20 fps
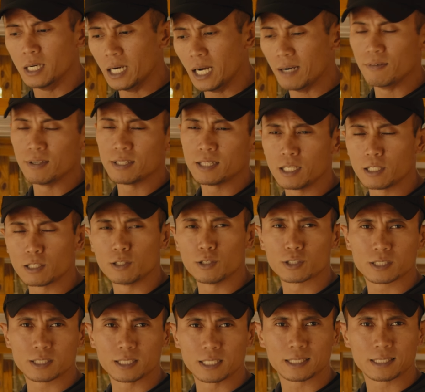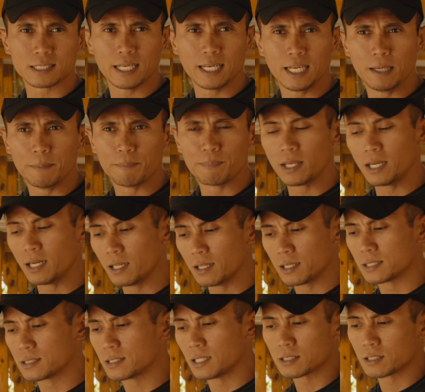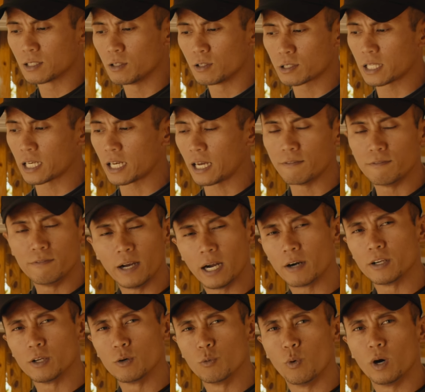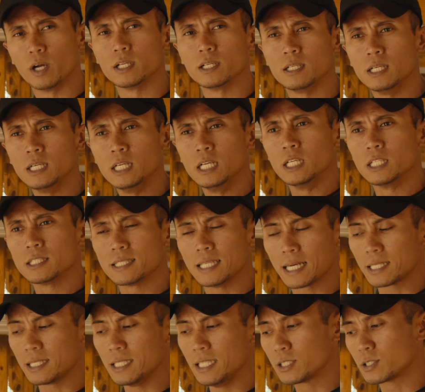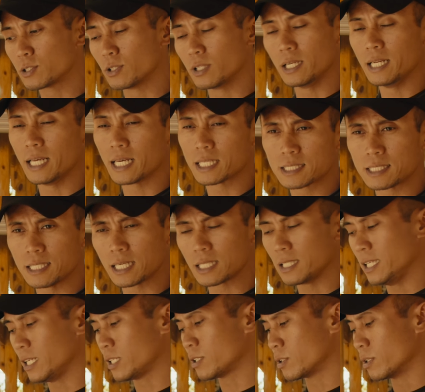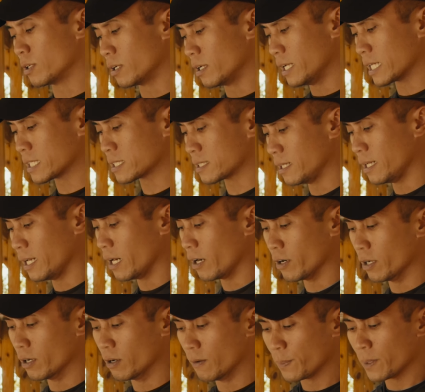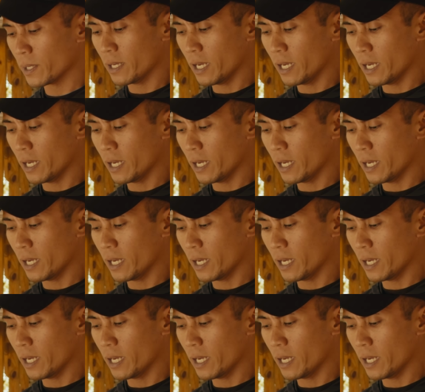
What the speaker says: everything looks the same, and it doesn't look like I vary one technique to the next scenario.